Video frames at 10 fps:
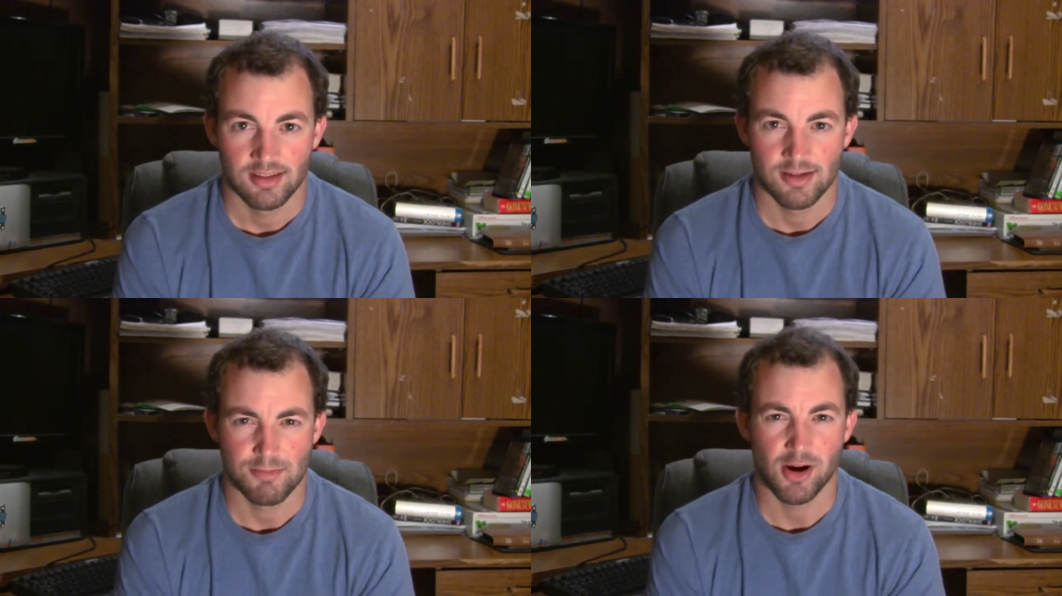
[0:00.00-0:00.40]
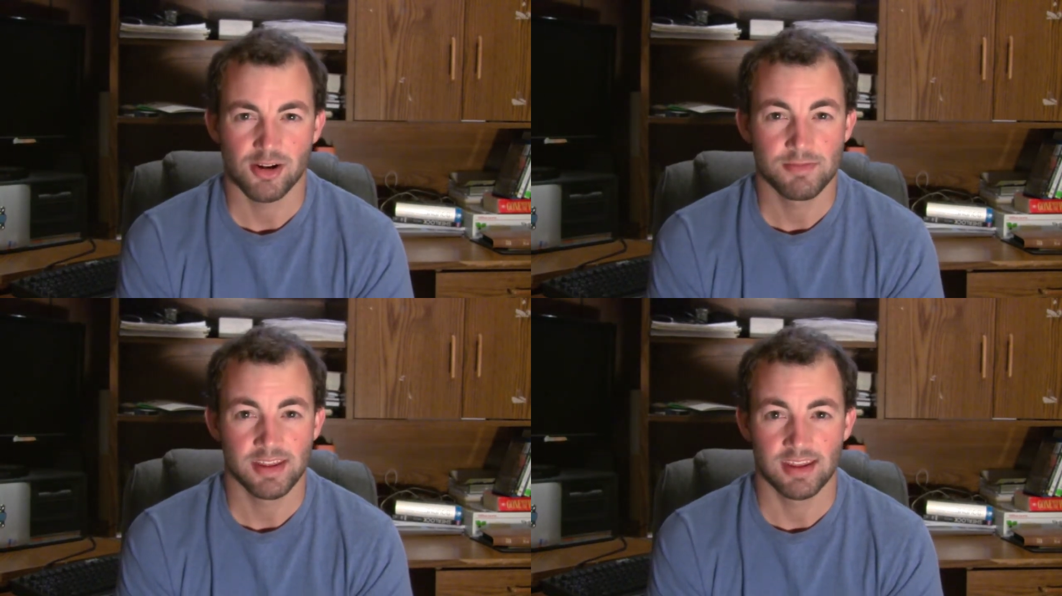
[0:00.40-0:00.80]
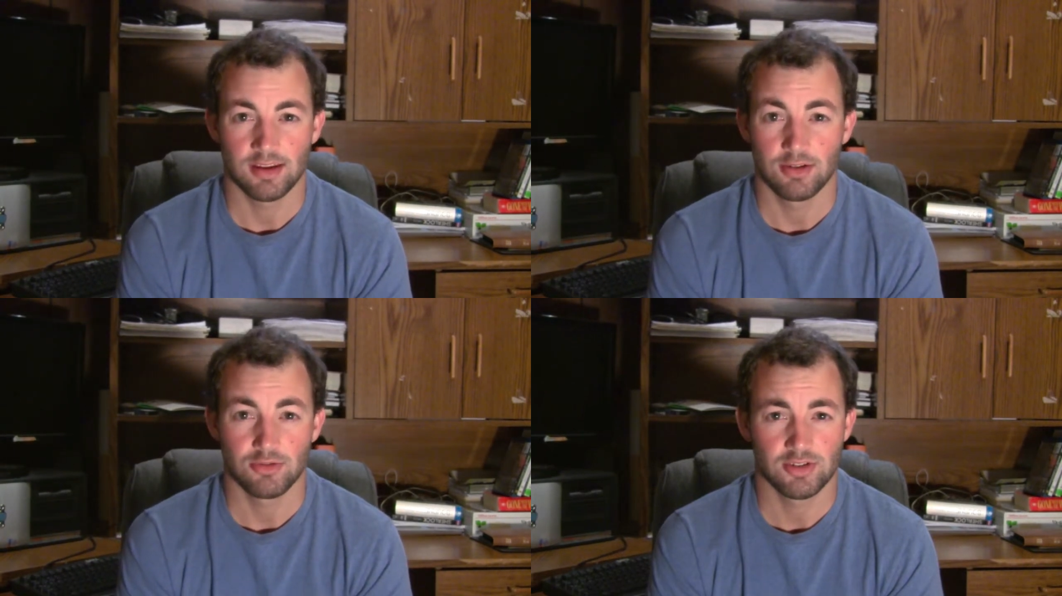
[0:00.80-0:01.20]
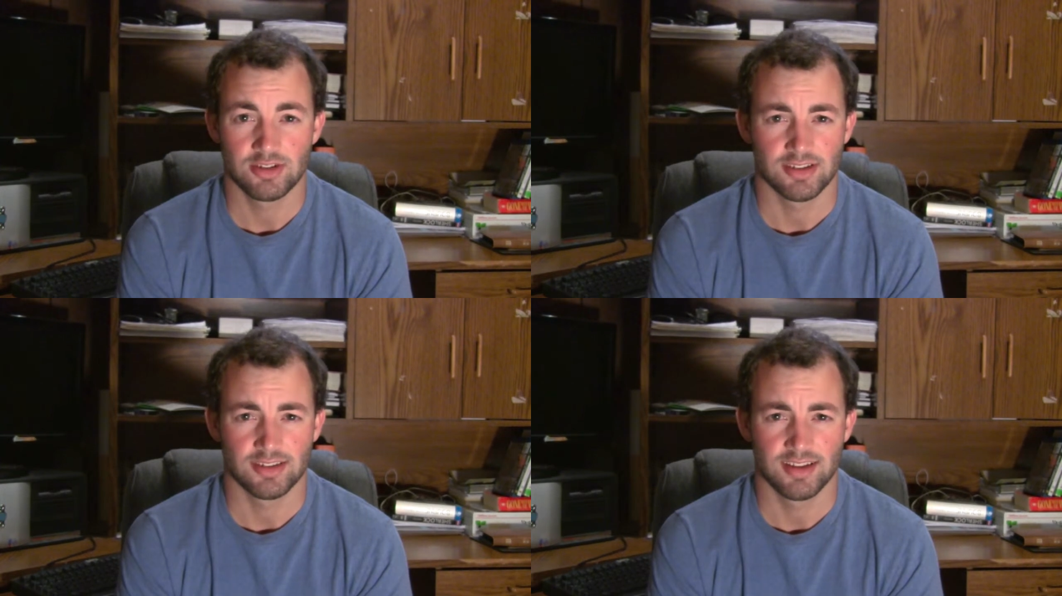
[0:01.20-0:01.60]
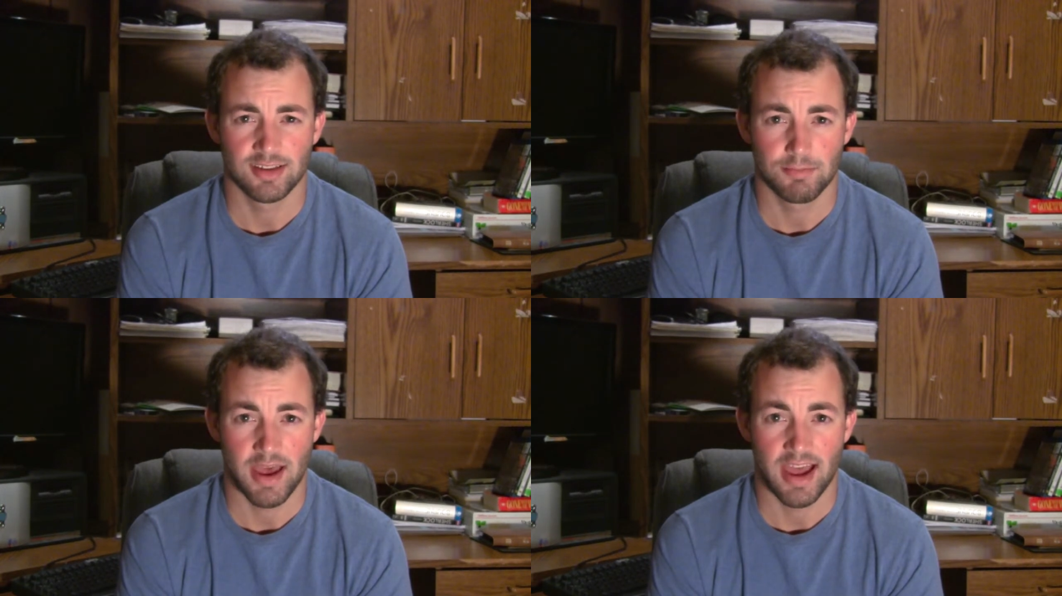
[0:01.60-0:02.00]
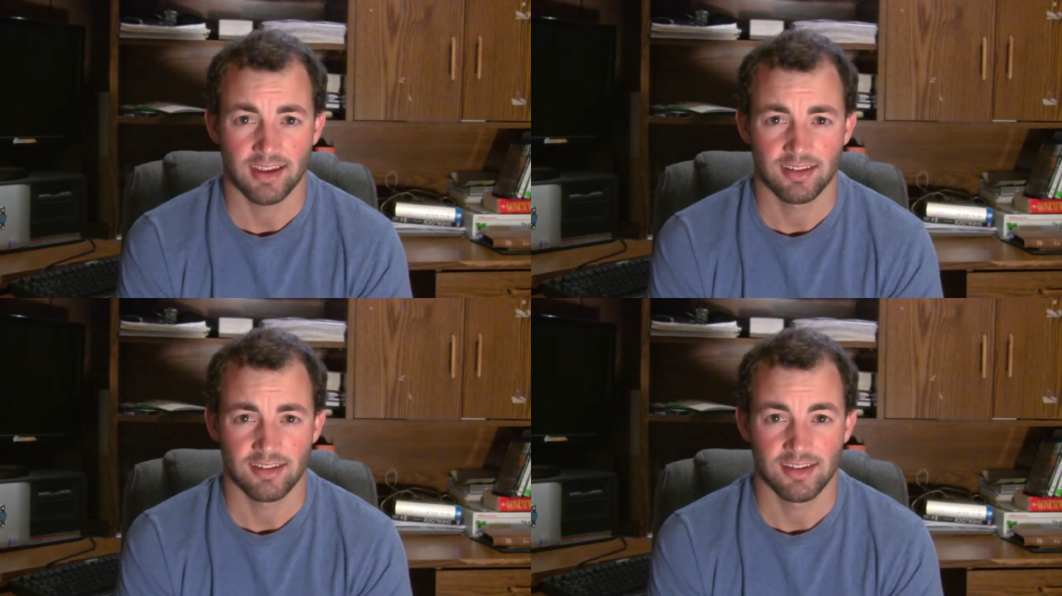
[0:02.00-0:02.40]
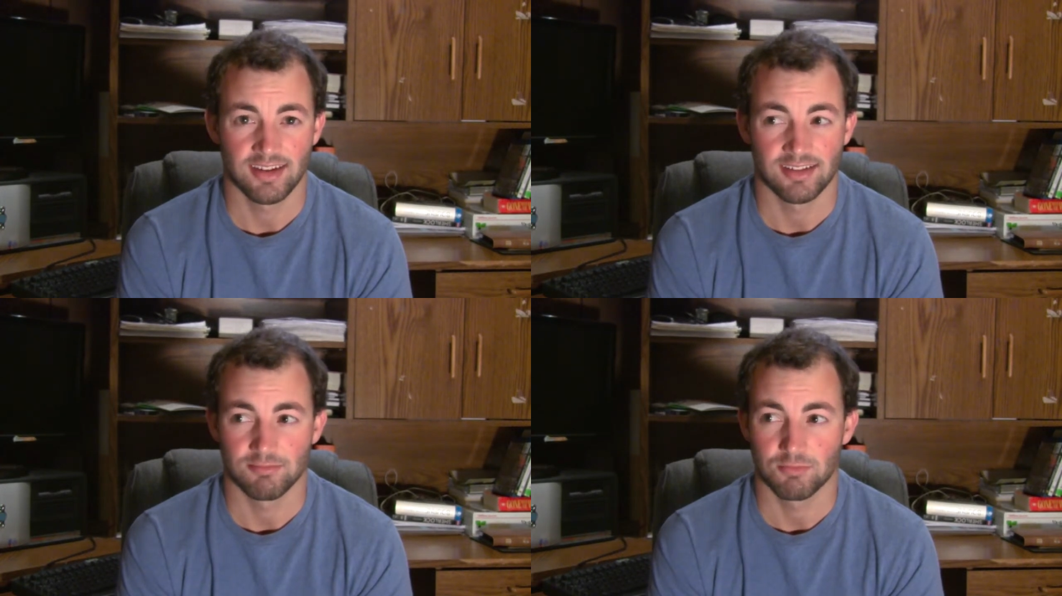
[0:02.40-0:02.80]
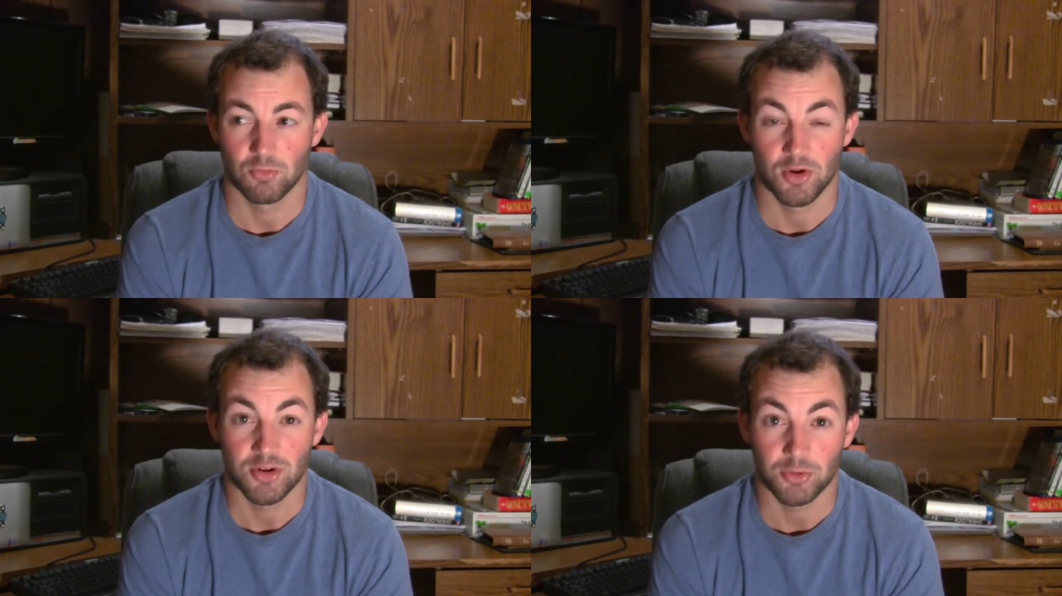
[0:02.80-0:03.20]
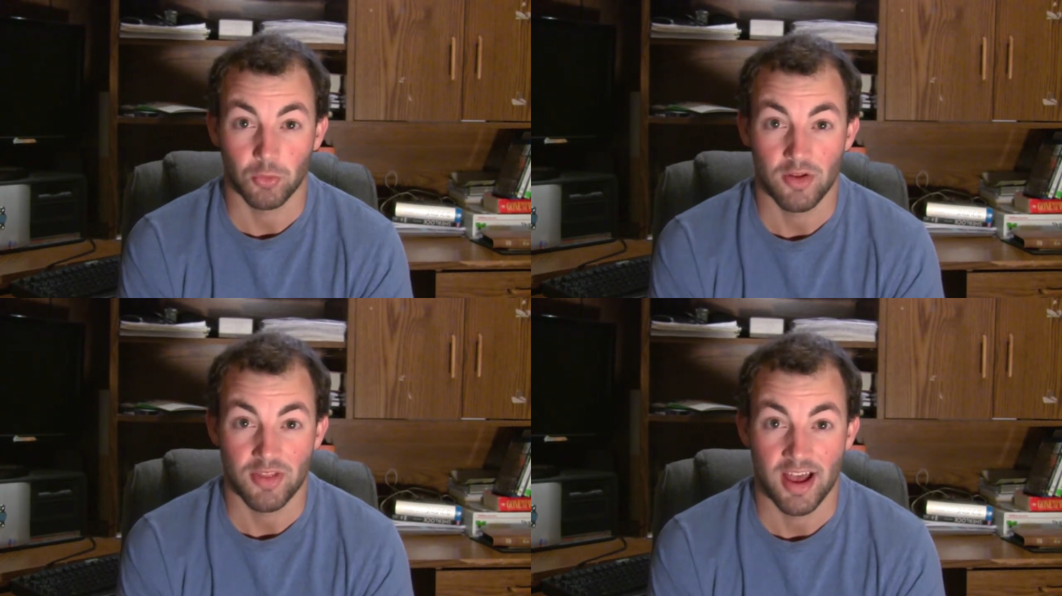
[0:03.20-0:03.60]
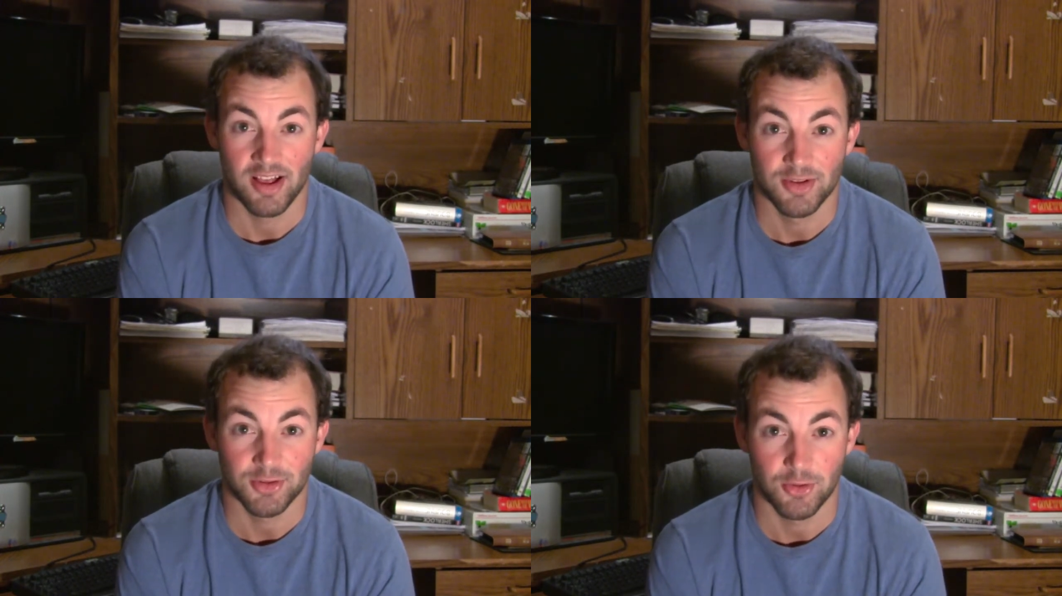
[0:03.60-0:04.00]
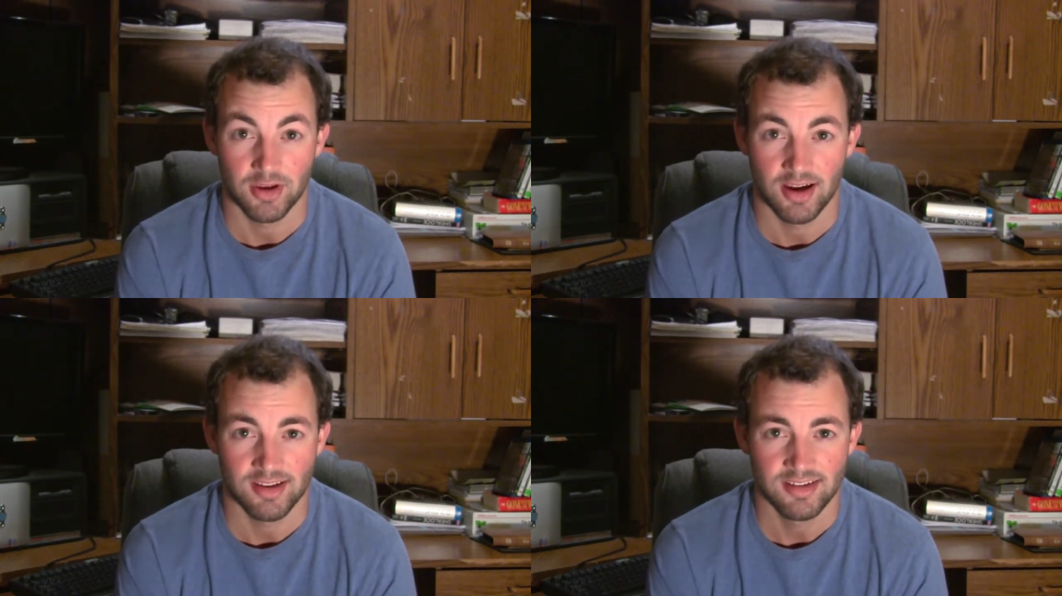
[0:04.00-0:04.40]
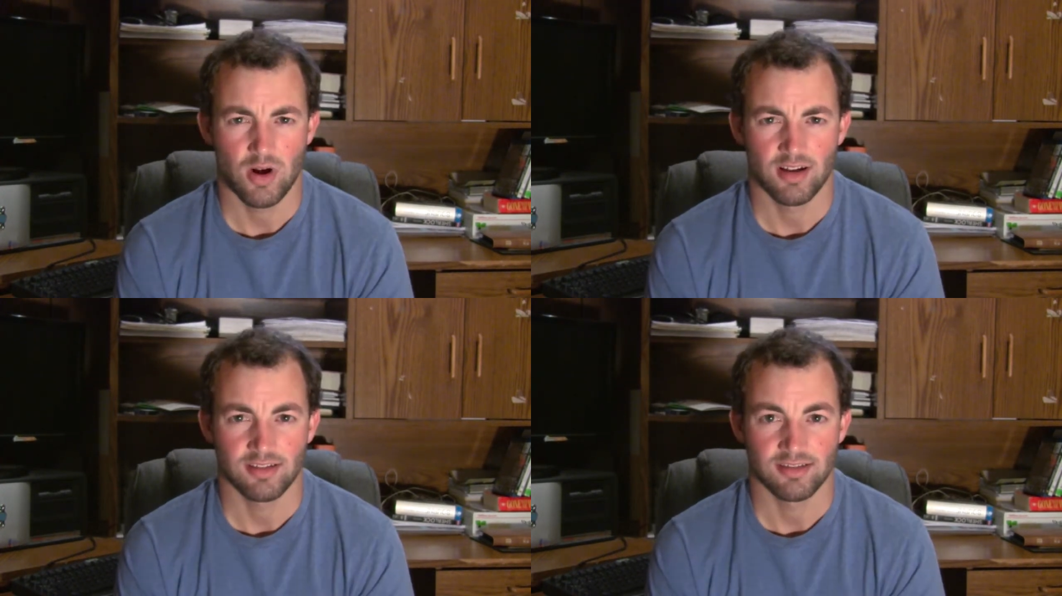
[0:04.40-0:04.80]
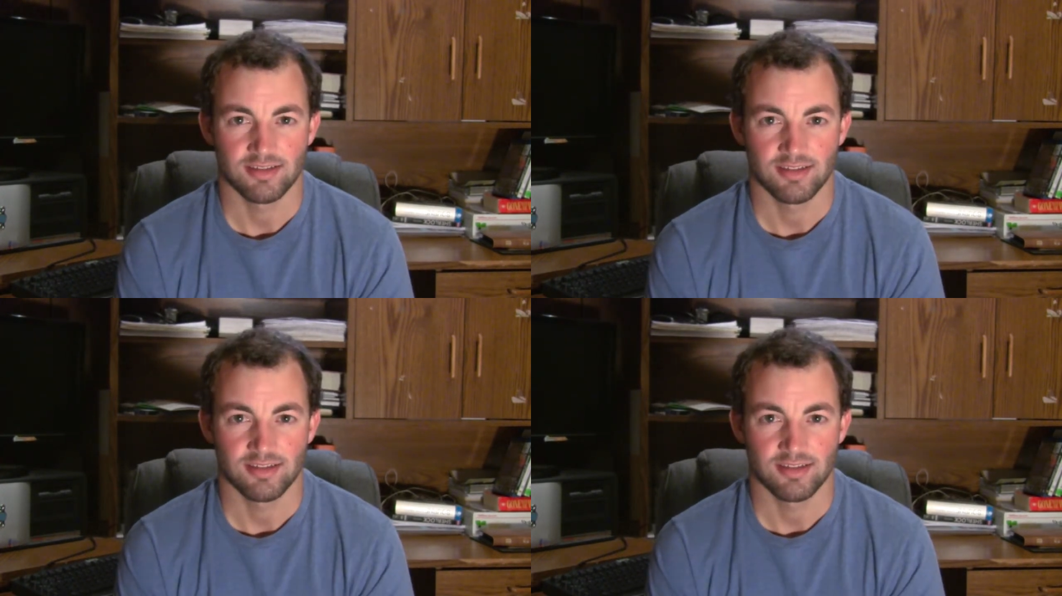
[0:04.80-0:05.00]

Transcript: the part of me that usually just sits back and wonders what the hell is going on, well,